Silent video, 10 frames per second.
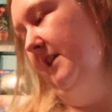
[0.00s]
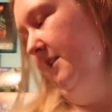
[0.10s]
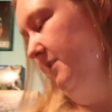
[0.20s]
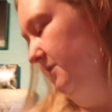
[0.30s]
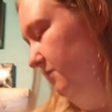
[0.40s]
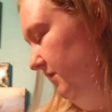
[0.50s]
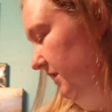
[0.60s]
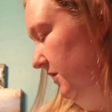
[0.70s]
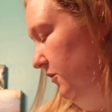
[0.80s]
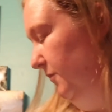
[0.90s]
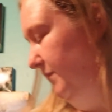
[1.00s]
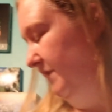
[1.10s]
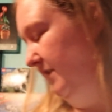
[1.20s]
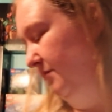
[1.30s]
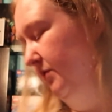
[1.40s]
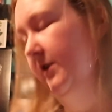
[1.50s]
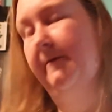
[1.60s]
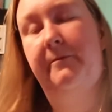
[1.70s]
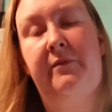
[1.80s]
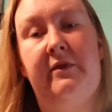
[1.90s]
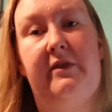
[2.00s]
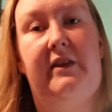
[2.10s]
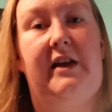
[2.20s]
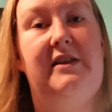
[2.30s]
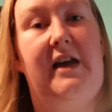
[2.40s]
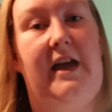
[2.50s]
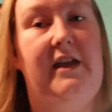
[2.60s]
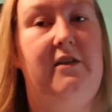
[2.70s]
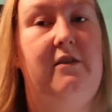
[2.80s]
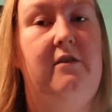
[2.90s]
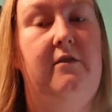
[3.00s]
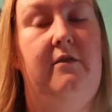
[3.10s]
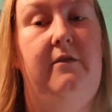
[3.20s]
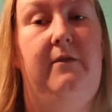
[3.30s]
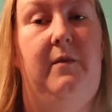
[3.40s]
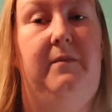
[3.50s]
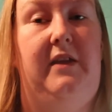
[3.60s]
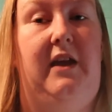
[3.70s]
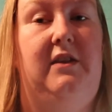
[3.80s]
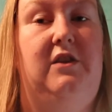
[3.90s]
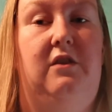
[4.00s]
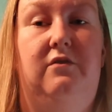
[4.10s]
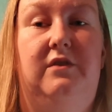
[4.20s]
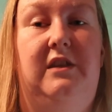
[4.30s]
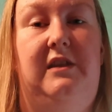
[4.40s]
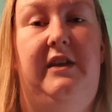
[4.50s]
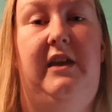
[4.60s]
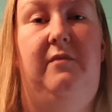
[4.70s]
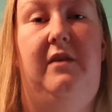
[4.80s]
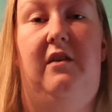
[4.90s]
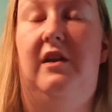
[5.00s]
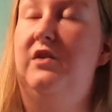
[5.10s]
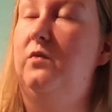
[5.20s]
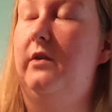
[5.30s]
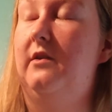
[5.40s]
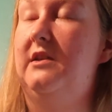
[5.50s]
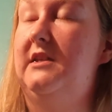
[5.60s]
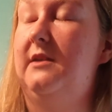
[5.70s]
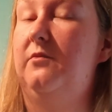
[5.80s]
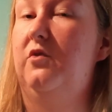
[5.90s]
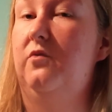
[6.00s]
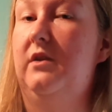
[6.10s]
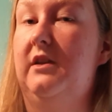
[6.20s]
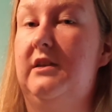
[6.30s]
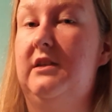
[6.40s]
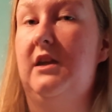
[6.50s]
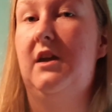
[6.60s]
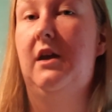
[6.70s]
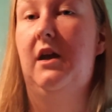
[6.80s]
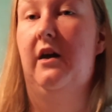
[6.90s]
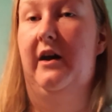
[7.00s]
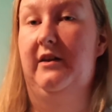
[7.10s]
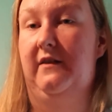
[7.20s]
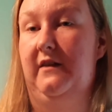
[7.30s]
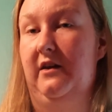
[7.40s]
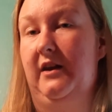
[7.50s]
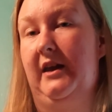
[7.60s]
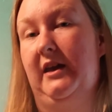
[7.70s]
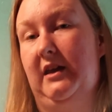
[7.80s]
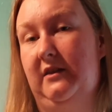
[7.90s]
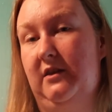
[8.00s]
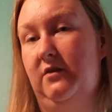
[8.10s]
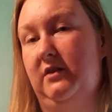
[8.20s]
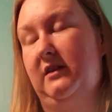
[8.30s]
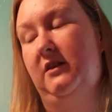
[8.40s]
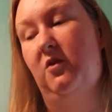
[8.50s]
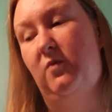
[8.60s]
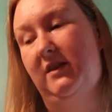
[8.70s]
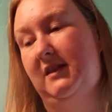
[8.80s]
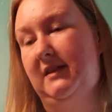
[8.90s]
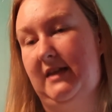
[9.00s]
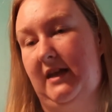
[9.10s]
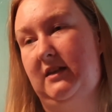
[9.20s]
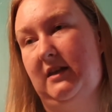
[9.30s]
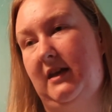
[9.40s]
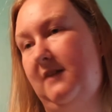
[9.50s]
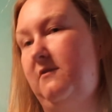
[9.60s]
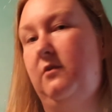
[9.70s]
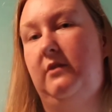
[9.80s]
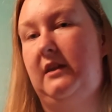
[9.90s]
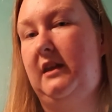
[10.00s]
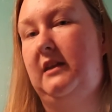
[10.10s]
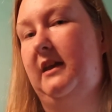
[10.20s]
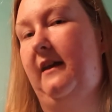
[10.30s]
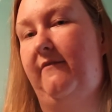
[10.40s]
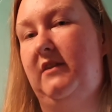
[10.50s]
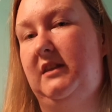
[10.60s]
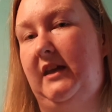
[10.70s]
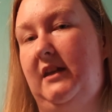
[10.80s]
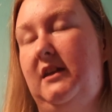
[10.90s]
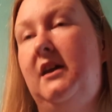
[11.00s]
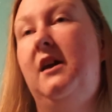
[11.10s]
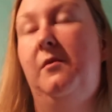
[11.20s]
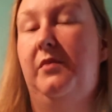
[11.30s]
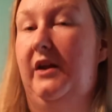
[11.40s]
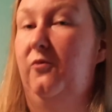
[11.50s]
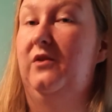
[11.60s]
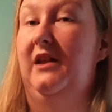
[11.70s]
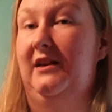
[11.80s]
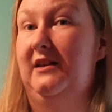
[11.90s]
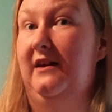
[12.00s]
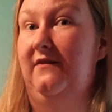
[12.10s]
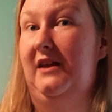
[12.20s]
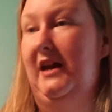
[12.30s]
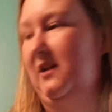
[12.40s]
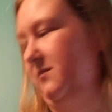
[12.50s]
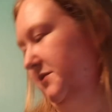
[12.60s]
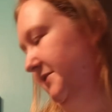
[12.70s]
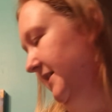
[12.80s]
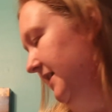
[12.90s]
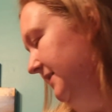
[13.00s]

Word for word: Now I just really hope that they put that tiger from that jungle set that came out as well as some gorillas onto there and I can get those because I don't want the set. I have no need to have the set but I would like to have the animals.